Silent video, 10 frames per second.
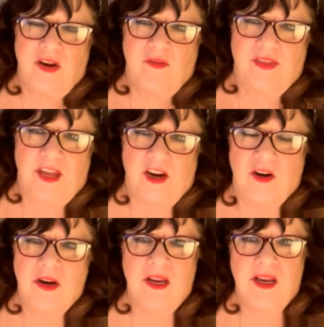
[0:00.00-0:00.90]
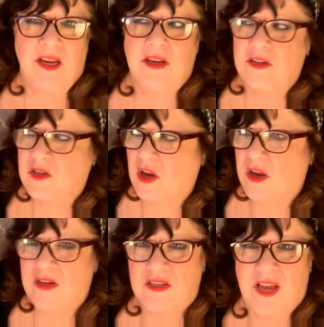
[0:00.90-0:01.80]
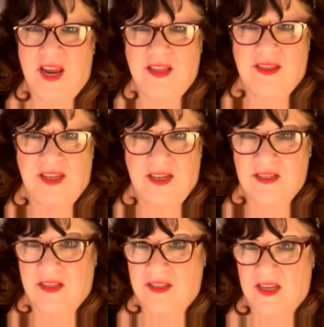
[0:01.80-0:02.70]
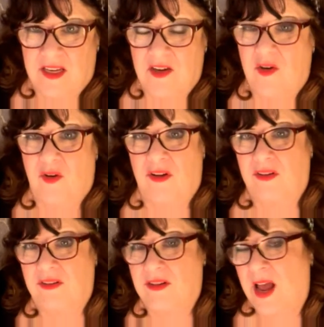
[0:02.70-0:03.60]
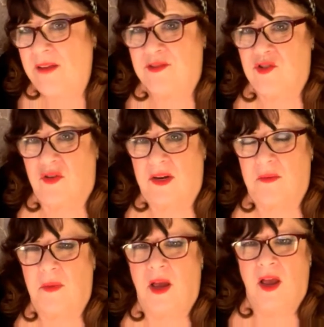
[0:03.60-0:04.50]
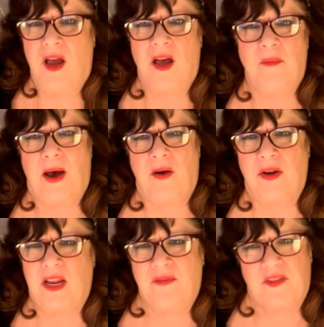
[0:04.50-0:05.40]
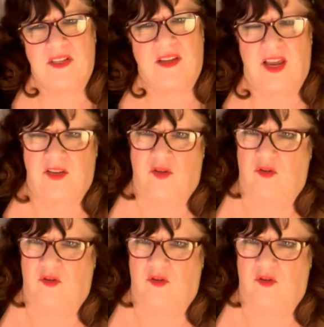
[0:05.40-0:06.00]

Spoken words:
over there is saying things in her live stream about if this case